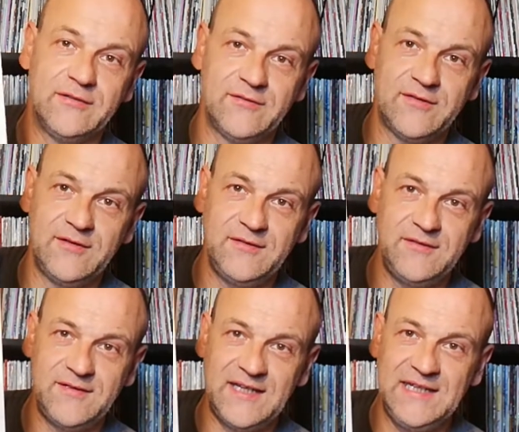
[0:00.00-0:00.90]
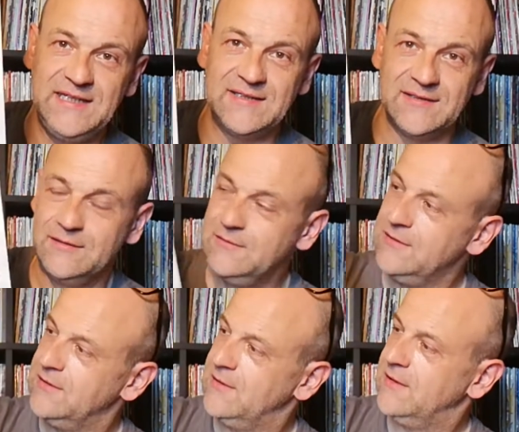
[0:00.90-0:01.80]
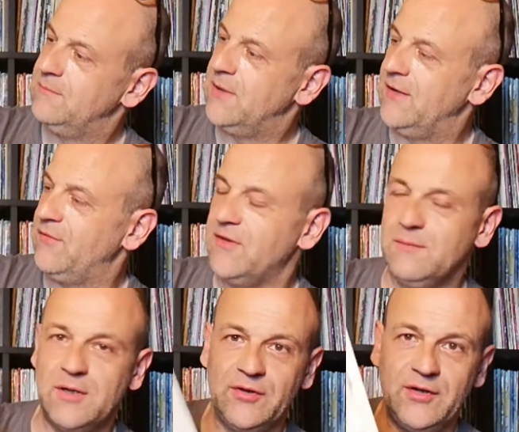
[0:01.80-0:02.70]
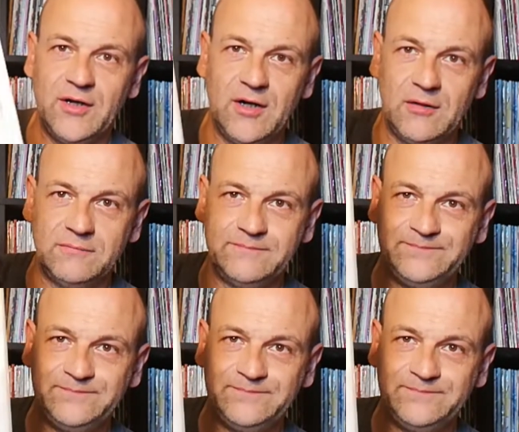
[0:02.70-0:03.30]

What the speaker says: So this is Eden by Everything But the Girl.